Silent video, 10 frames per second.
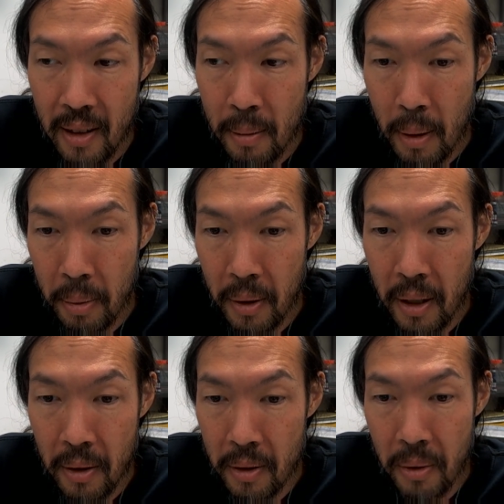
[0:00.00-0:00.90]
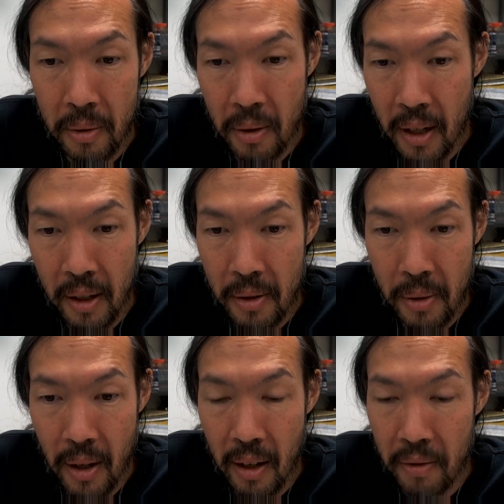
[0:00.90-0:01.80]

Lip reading: People here don't know how to drive.